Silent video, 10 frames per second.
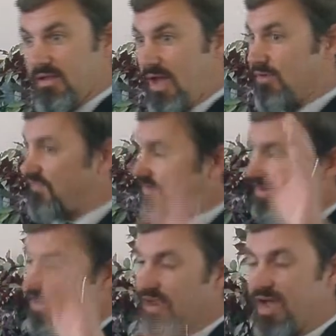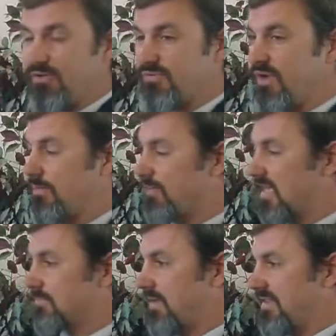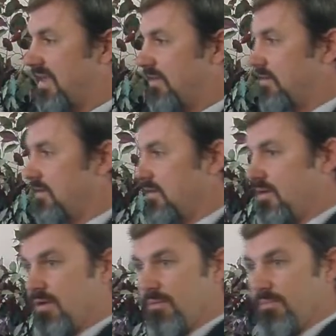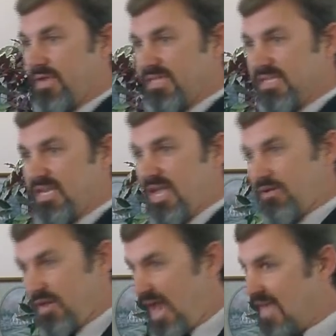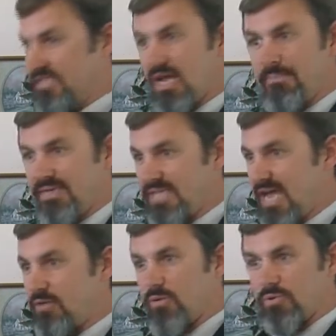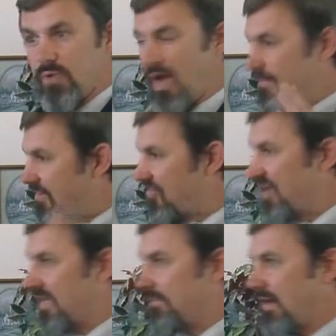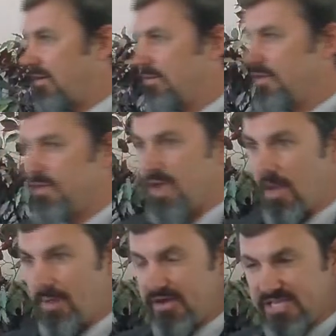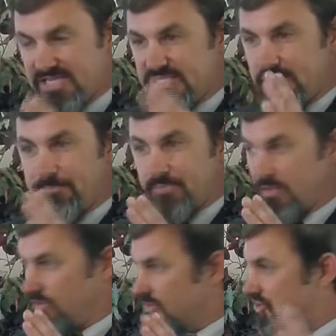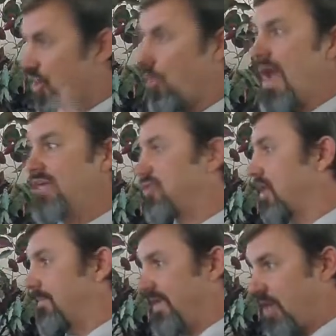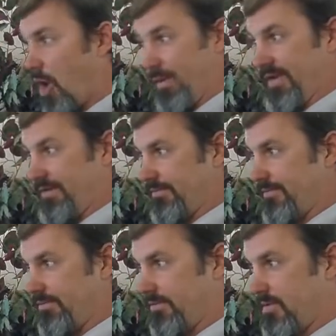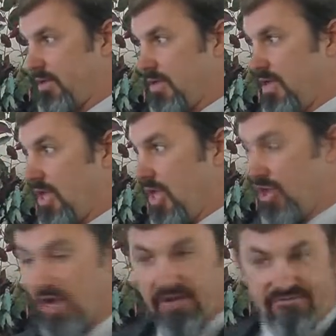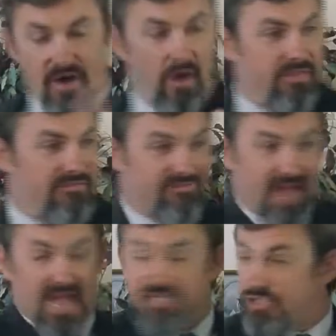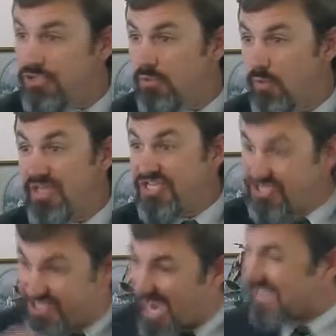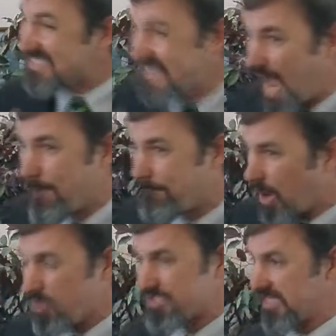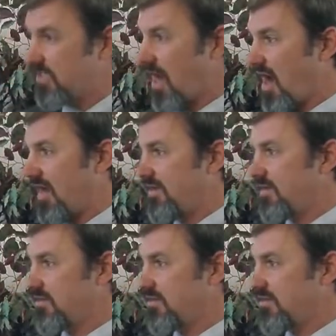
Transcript: That was very good. I was very blessed by that because it, it lines up exactly with what I've been thinking about about this. There's two ways you're going to be going here. You're going to follow the flesh, which does not boast in God